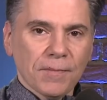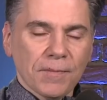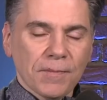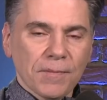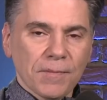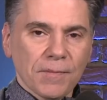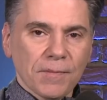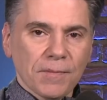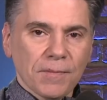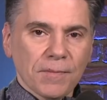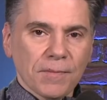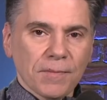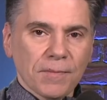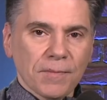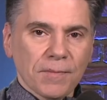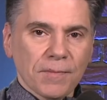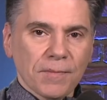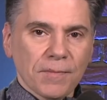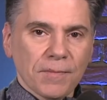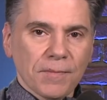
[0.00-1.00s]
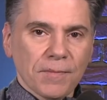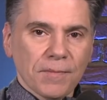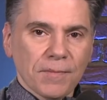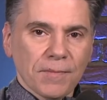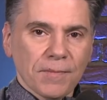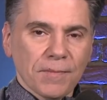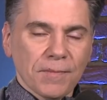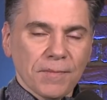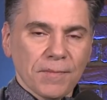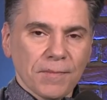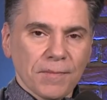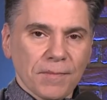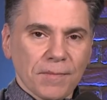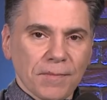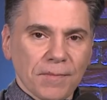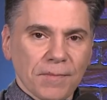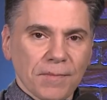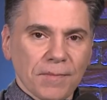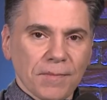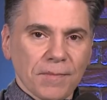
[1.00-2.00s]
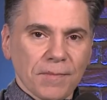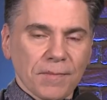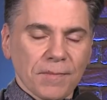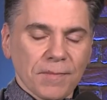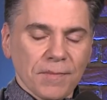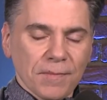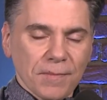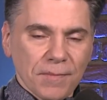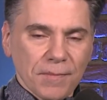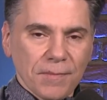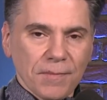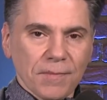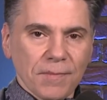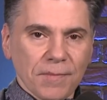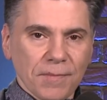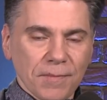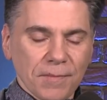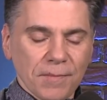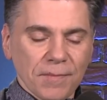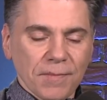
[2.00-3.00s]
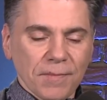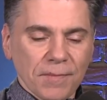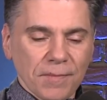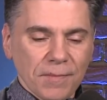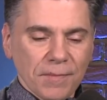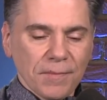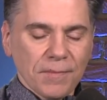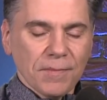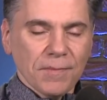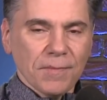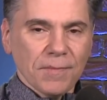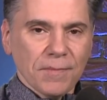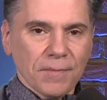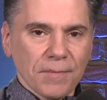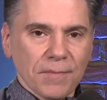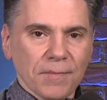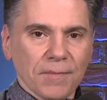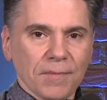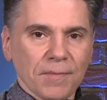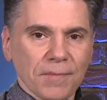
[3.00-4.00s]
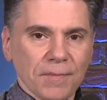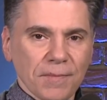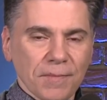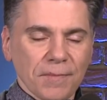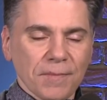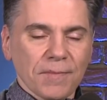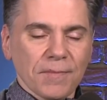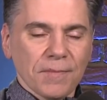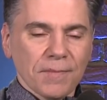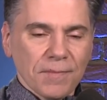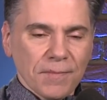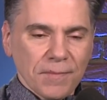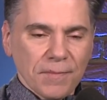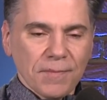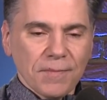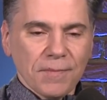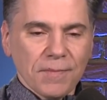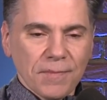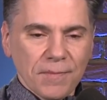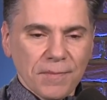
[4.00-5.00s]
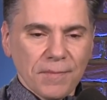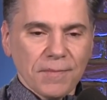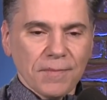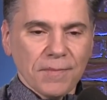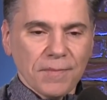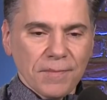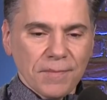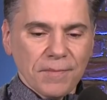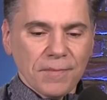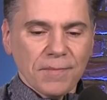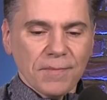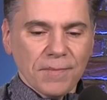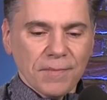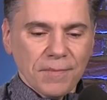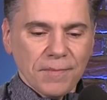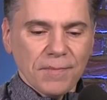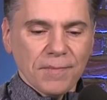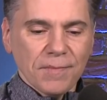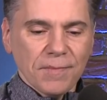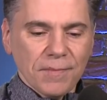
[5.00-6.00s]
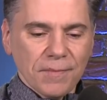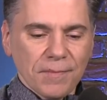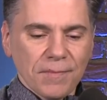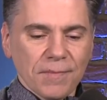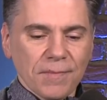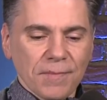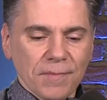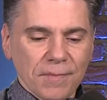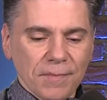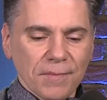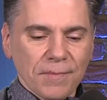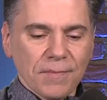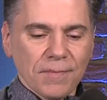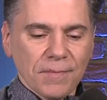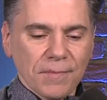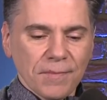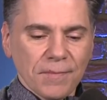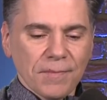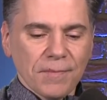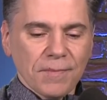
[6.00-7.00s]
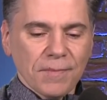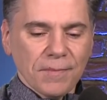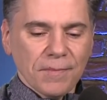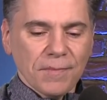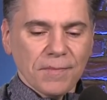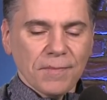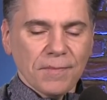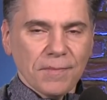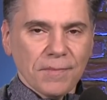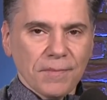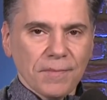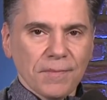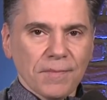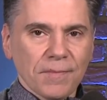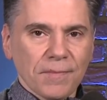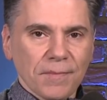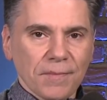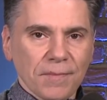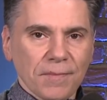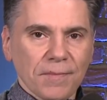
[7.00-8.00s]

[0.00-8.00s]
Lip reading: (silent)